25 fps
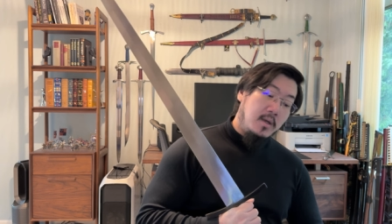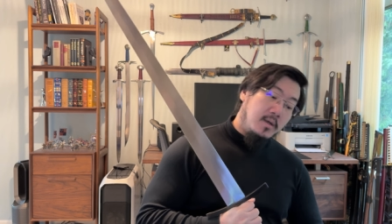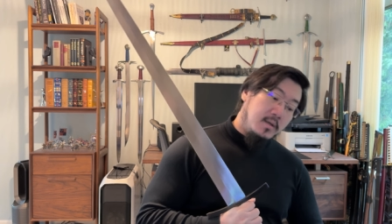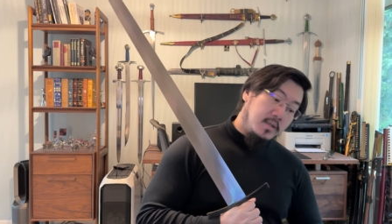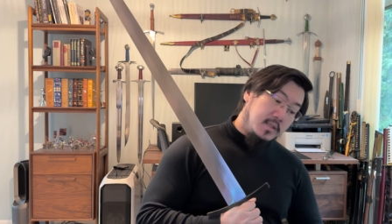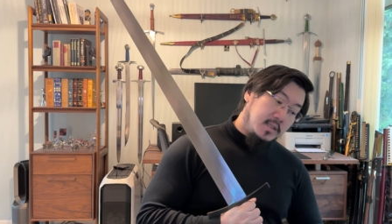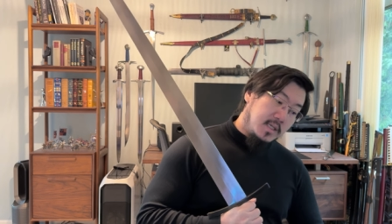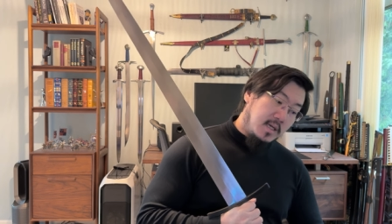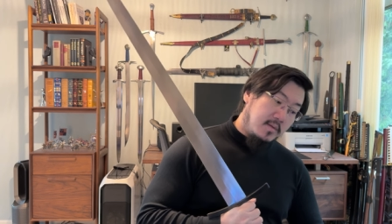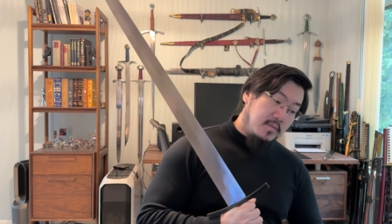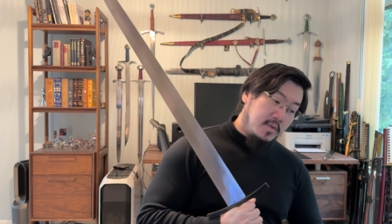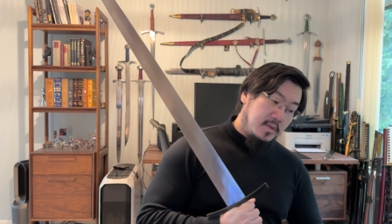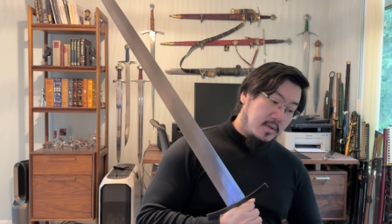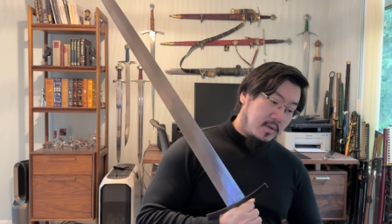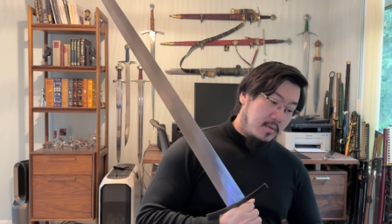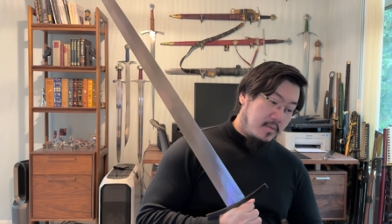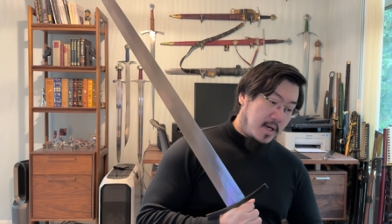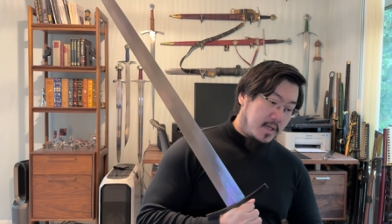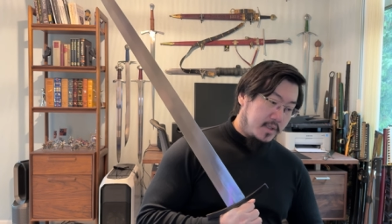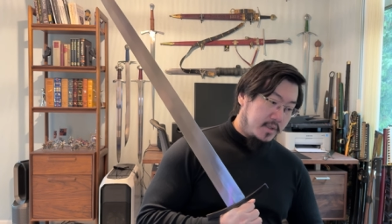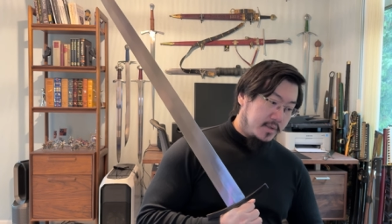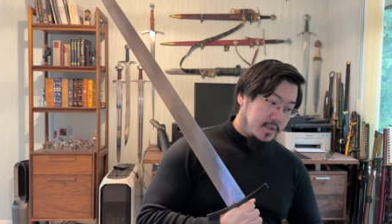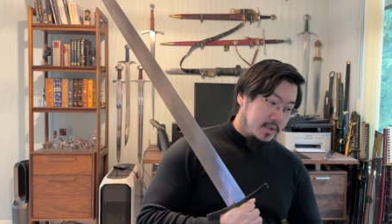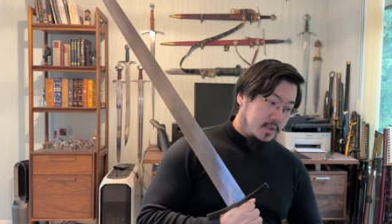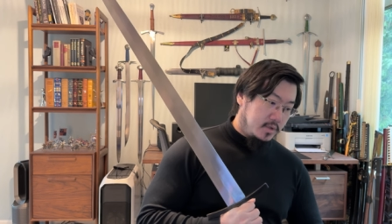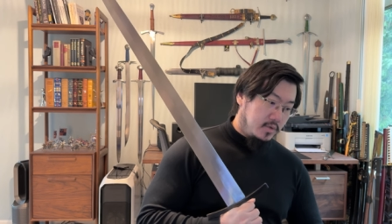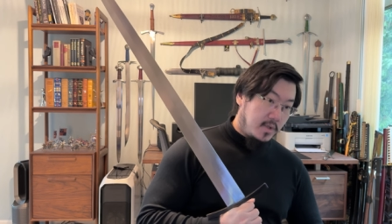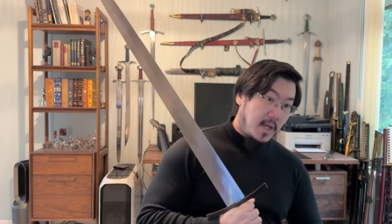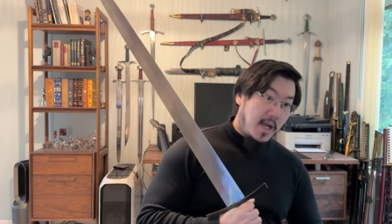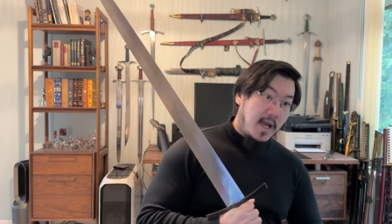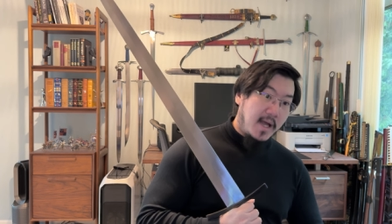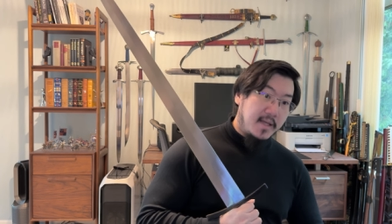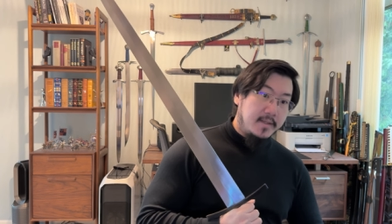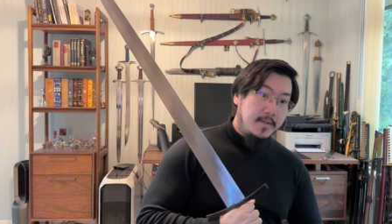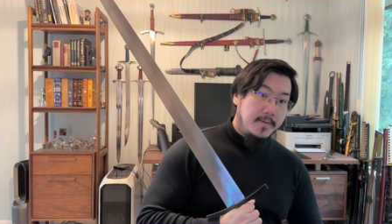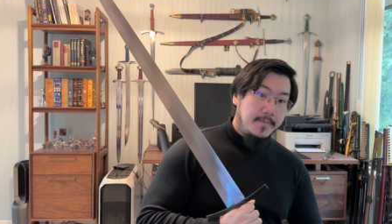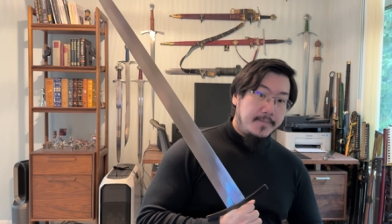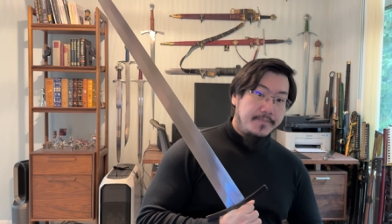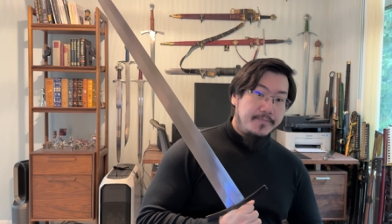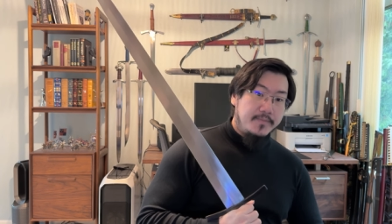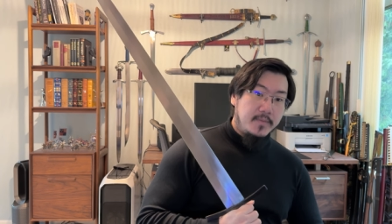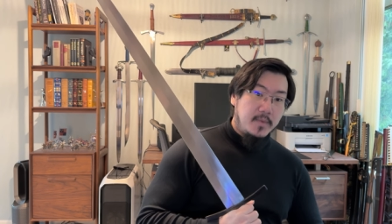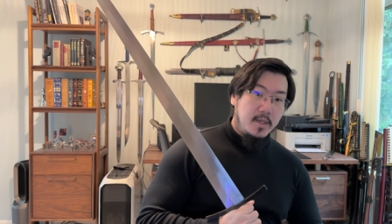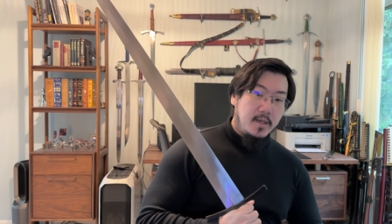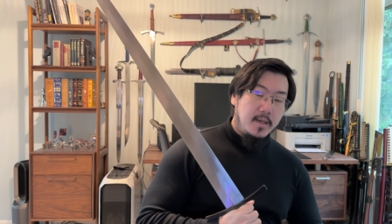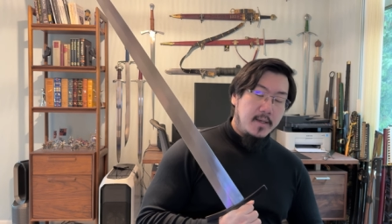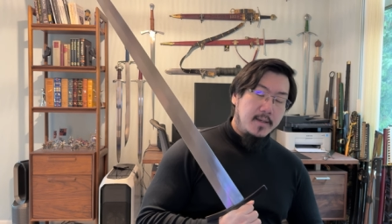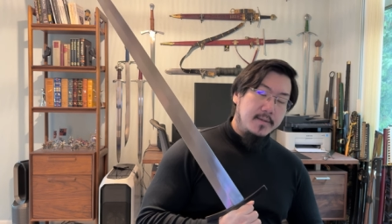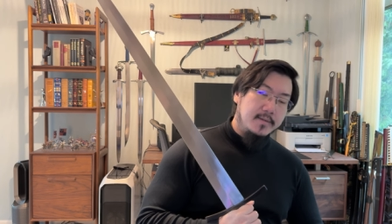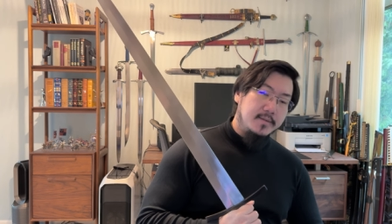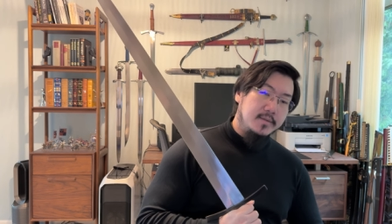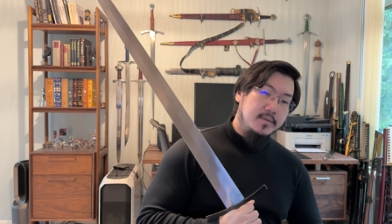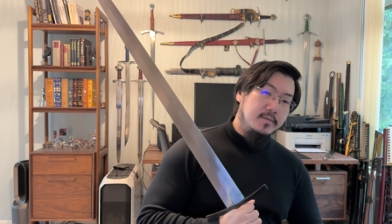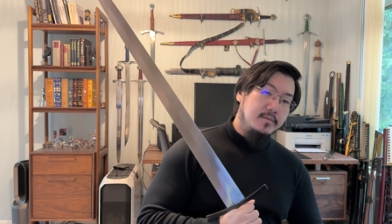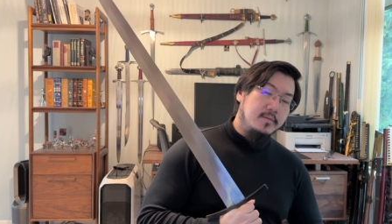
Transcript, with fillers: Some of their models do not, right?